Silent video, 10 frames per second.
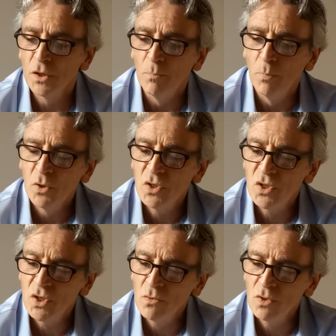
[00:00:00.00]
The buds
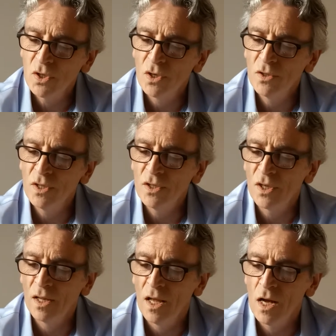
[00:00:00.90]
soon turned into
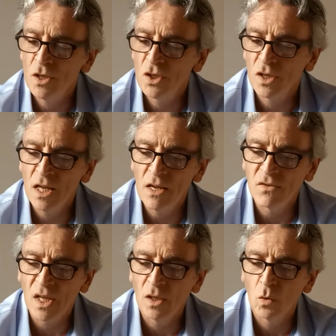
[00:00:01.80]
large
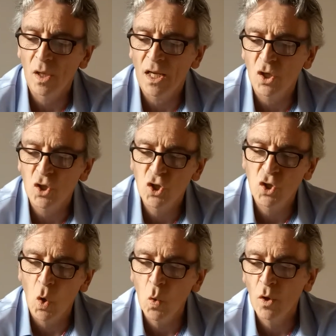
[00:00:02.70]
leaves that looked like a
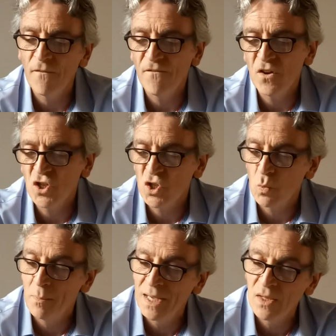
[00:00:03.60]
shoal of fish
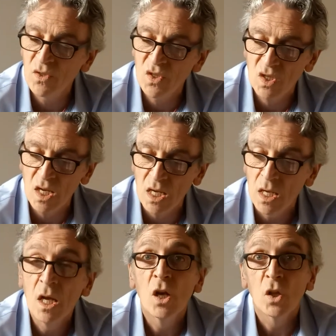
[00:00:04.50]
swimming in the
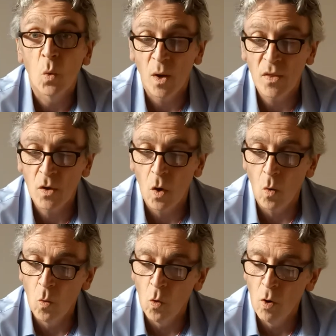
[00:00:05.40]
sea. The weather
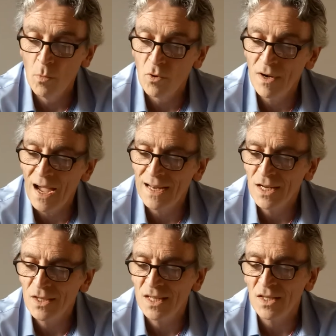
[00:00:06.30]
got warmer and
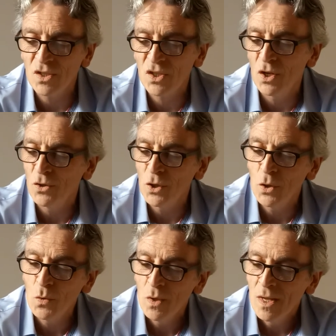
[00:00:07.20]
Anna danced her
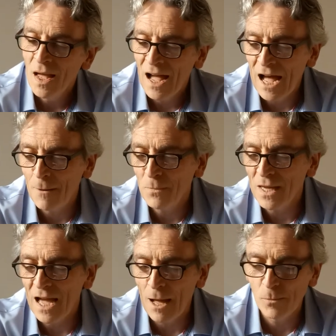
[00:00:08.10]
new
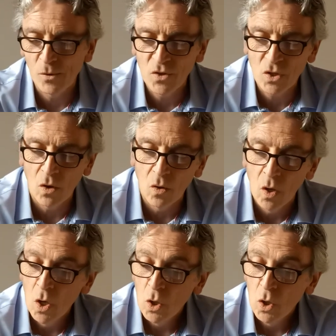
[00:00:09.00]
happy apple song.